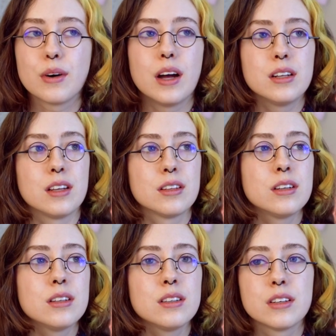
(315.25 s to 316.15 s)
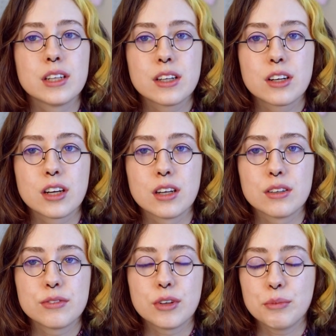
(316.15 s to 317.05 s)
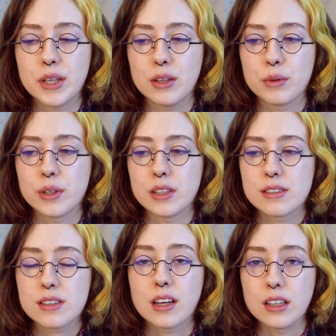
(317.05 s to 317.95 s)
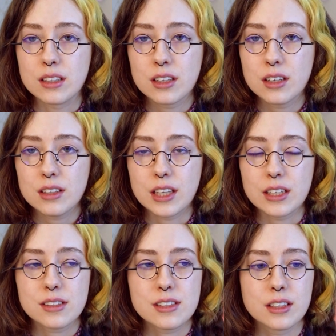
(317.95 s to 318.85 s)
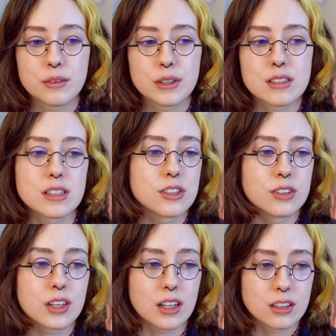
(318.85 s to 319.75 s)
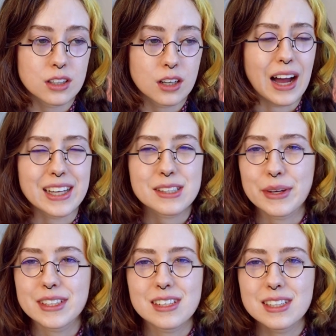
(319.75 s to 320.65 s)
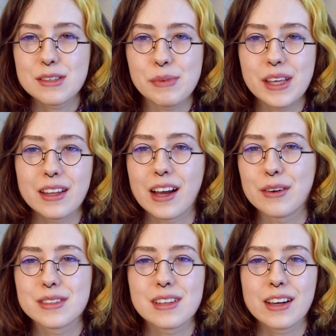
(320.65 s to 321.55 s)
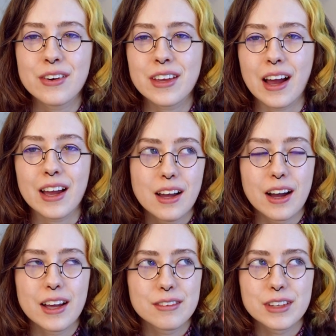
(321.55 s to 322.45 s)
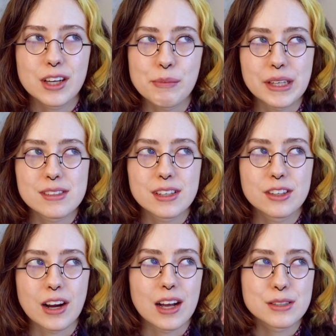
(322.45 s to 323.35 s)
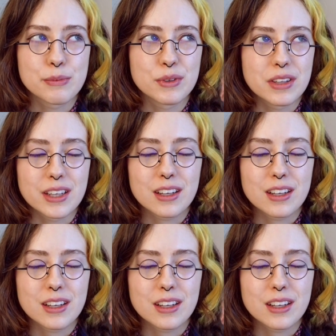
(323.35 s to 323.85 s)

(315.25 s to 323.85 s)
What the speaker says: another learning curve for me was color, like dealing with digital color. I expected it to be like, I was like, oh yeah, I have like a basic grasp of like